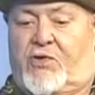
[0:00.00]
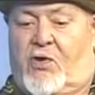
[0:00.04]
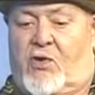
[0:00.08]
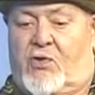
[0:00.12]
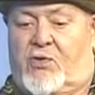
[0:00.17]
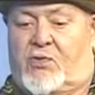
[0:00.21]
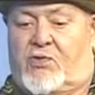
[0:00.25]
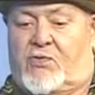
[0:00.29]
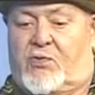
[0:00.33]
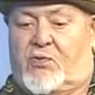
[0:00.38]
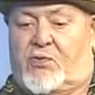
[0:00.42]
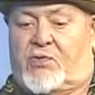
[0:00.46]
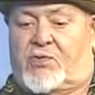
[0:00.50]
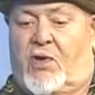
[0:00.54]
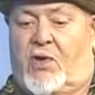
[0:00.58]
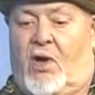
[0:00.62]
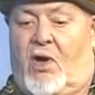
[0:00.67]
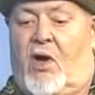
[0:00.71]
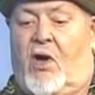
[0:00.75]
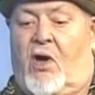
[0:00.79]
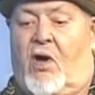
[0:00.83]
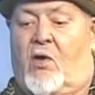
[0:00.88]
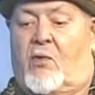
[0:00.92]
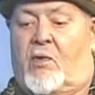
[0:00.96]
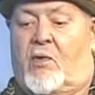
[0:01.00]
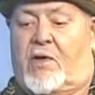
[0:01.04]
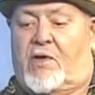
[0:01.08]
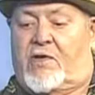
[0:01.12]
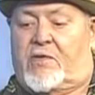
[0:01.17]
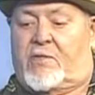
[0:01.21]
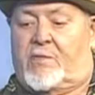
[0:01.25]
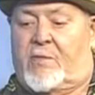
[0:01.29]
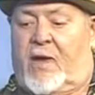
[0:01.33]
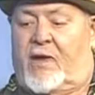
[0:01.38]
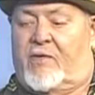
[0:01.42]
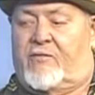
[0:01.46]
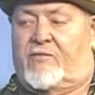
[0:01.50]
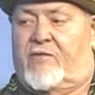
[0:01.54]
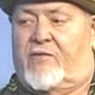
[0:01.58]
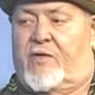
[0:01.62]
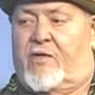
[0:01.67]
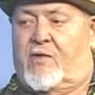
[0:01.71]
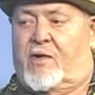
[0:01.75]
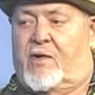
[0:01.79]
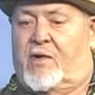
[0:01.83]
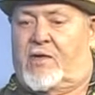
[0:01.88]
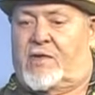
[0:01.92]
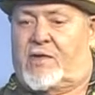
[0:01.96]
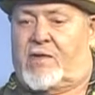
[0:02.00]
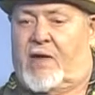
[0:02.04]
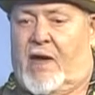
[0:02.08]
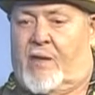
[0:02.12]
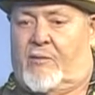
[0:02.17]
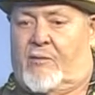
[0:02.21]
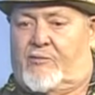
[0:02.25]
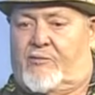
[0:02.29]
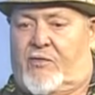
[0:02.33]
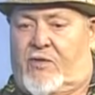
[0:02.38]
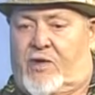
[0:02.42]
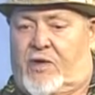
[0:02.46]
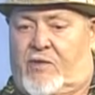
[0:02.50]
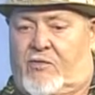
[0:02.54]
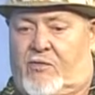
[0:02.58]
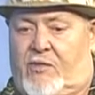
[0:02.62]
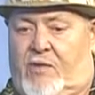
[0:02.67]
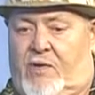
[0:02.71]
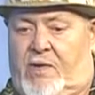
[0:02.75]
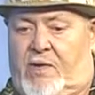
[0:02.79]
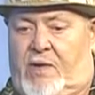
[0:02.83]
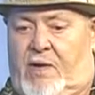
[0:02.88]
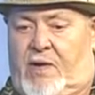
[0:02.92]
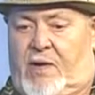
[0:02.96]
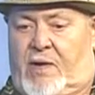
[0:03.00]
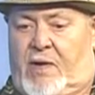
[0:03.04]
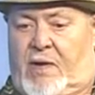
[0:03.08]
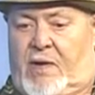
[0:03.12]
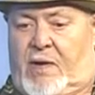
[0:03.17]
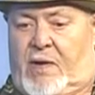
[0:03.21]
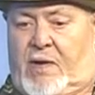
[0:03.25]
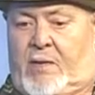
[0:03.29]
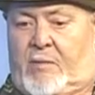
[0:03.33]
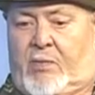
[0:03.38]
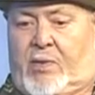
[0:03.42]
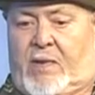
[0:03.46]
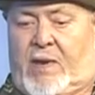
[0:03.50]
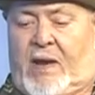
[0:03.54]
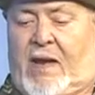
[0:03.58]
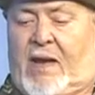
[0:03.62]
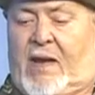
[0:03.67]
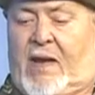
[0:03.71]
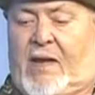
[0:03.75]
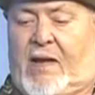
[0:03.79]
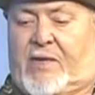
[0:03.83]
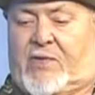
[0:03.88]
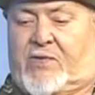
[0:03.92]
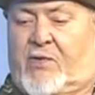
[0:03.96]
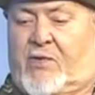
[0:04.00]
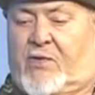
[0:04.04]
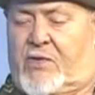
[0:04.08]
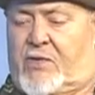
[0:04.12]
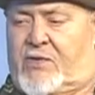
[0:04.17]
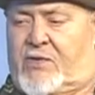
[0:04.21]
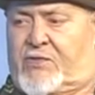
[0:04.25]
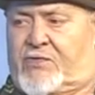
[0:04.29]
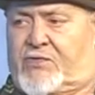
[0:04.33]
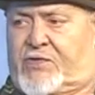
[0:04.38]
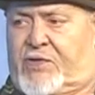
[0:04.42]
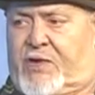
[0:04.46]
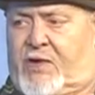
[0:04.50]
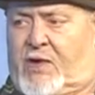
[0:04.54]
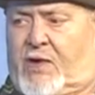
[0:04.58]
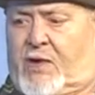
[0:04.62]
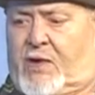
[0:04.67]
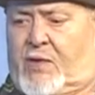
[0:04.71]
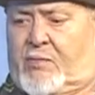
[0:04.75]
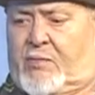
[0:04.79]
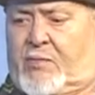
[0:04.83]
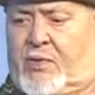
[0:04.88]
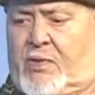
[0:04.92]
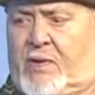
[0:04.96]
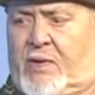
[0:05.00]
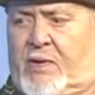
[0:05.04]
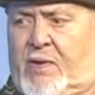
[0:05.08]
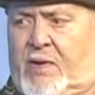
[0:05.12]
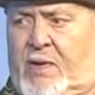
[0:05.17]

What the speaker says: Jones was always my very top favorite, but I liked Ernest Tubb.